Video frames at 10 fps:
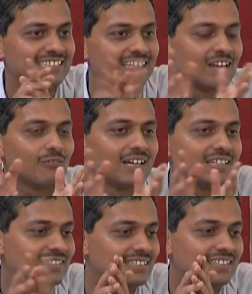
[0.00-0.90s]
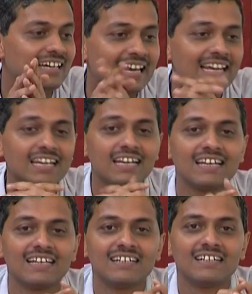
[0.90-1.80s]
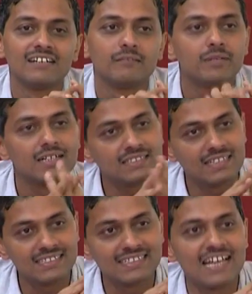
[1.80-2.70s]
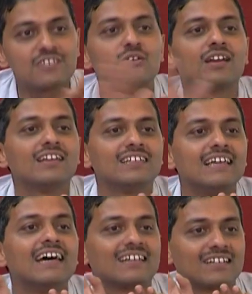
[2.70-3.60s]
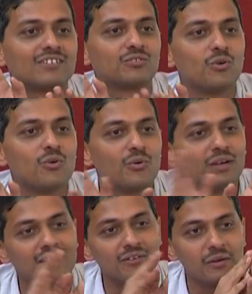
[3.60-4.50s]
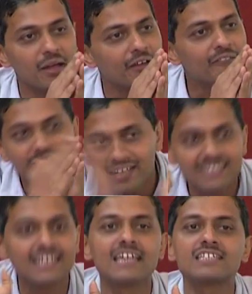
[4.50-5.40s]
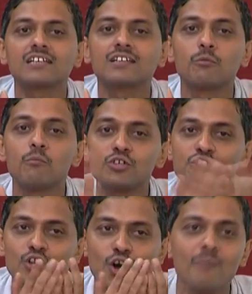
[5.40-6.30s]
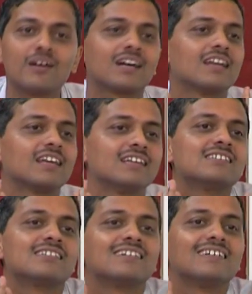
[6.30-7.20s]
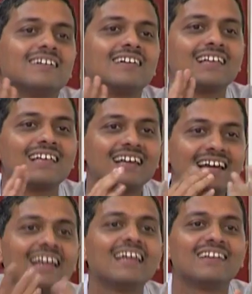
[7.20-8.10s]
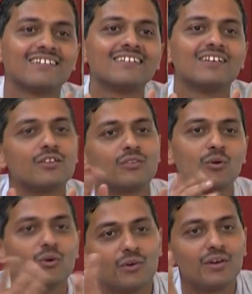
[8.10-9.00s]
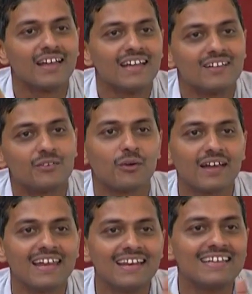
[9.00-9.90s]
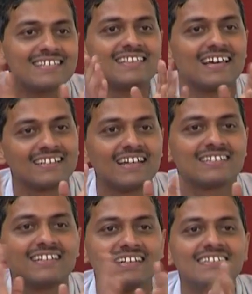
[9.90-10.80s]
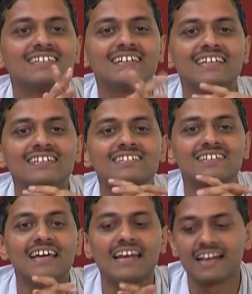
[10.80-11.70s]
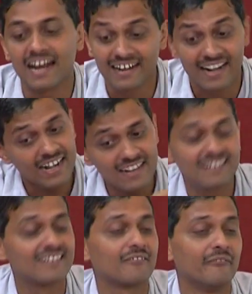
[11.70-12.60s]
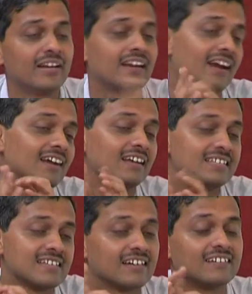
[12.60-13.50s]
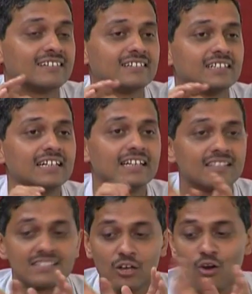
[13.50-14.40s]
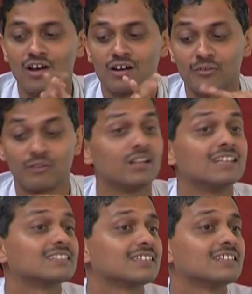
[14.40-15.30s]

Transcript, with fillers: Signal why is it green? Because it is naturally there. So, everywhere in the nature the most common color is green. So, so, green is there that is the reason it is green and red very rightly said it has longer wavelength.